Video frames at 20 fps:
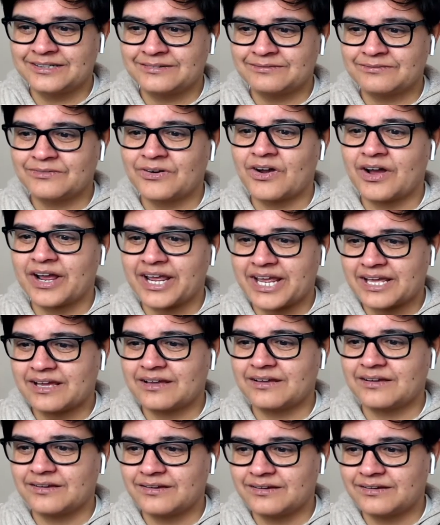Right.
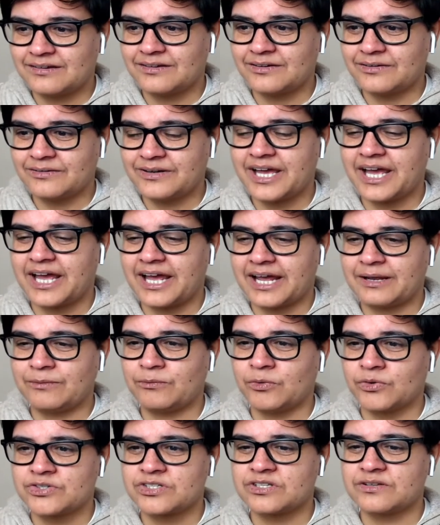Okay.
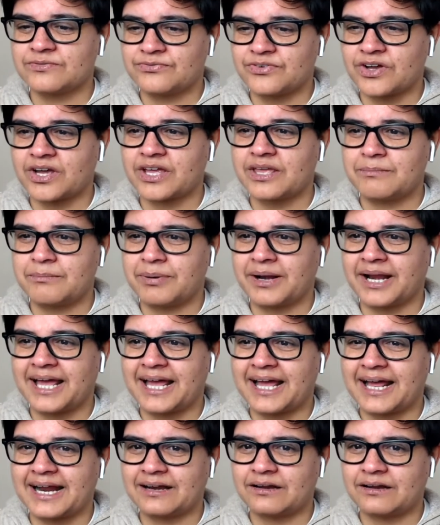What's the fucking plan?